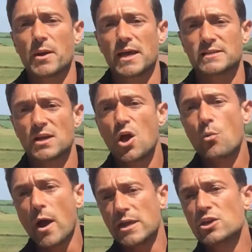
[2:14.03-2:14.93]
place
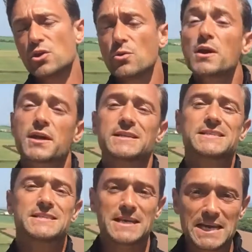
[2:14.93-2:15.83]
where you can
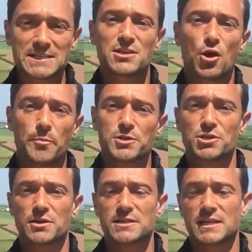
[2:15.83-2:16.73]
seize the
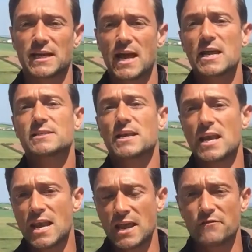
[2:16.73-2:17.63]
opportunity to
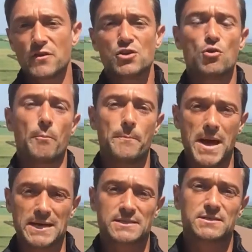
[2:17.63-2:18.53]
live your
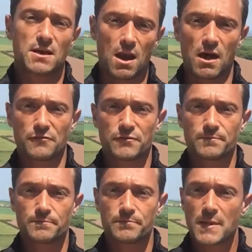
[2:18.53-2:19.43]
best life.
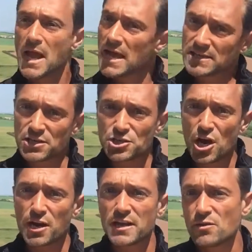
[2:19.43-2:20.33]
It's a
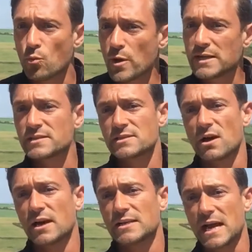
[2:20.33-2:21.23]
journey that we
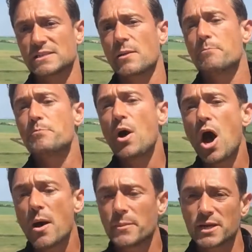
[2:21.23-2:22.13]
designed as a
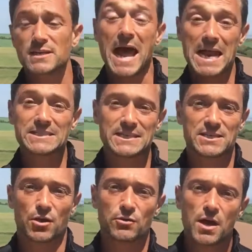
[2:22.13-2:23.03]
permanent
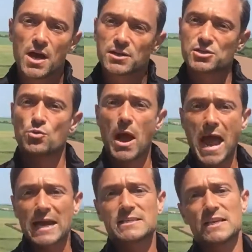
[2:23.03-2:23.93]
antidote to
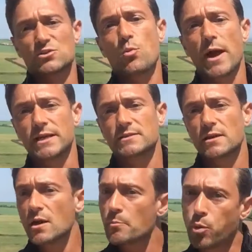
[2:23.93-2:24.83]
excess weight,
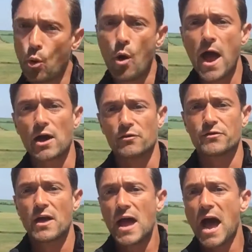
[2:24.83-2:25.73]
poor health,
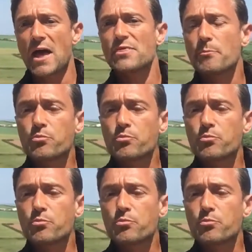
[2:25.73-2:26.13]
and the